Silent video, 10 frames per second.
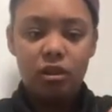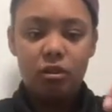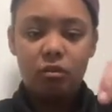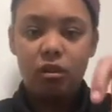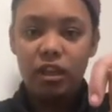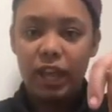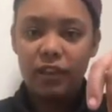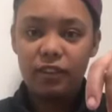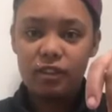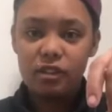We'll connect the
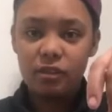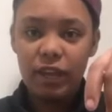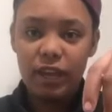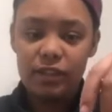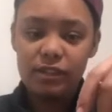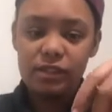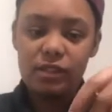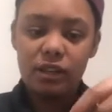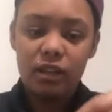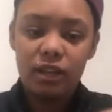two ends,
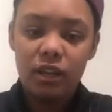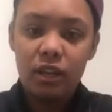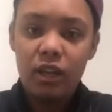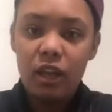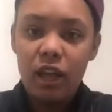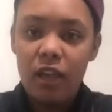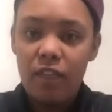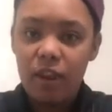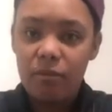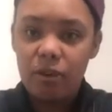and then
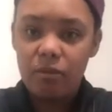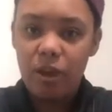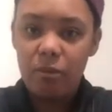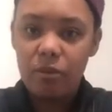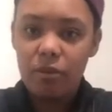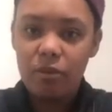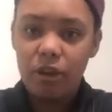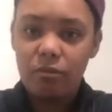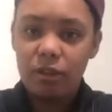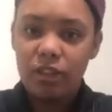I'm going to wrap it around
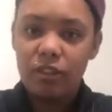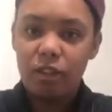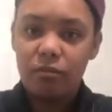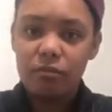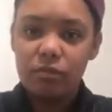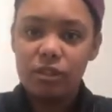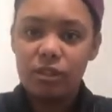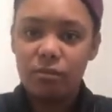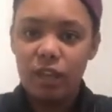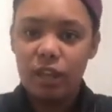my thumb to
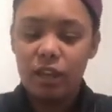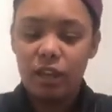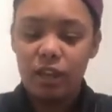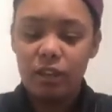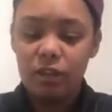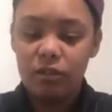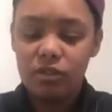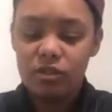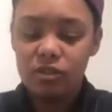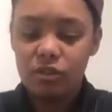make a little
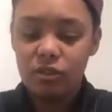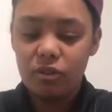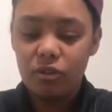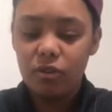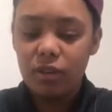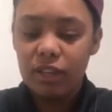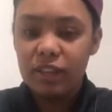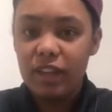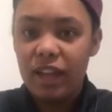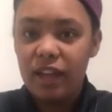circle like
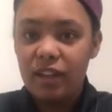that.